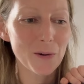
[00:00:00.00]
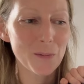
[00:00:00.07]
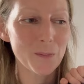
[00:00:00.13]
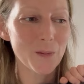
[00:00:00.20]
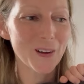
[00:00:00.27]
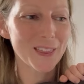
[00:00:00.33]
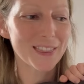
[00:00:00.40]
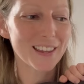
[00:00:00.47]

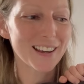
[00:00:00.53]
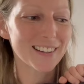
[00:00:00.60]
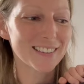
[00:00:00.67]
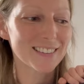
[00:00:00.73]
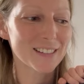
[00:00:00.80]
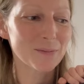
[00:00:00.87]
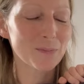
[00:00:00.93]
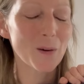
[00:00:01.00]
but
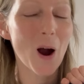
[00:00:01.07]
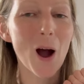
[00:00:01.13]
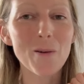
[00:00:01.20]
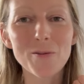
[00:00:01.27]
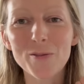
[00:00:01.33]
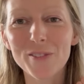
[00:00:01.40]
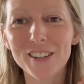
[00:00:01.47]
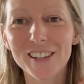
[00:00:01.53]
that's
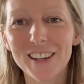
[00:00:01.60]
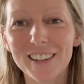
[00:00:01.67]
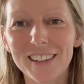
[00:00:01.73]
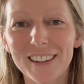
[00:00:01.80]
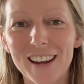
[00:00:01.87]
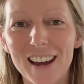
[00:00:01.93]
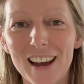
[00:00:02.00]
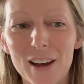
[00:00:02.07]
probably not
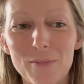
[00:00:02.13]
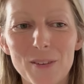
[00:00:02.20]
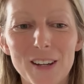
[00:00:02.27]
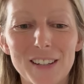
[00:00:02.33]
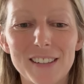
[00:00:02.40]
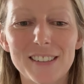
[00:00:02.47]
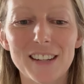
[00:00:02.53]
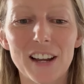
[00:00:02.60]
gonna happen
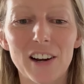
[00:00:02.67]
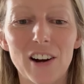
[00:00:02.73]
because I